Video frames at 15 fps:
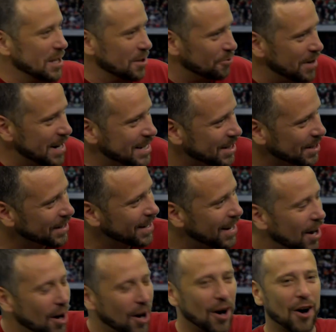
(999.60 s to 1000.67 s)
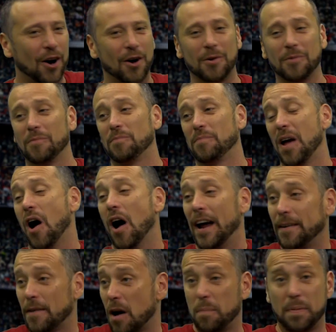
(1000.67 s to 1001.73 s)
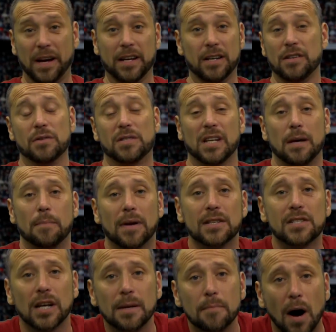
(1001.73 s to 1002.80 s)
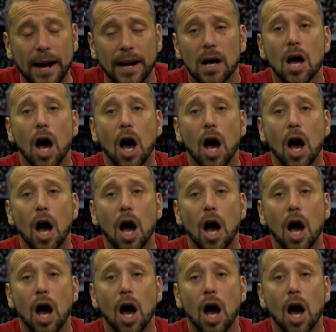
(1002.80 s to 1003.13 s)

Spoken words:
the reason behind now picking a utility player, certainly mine.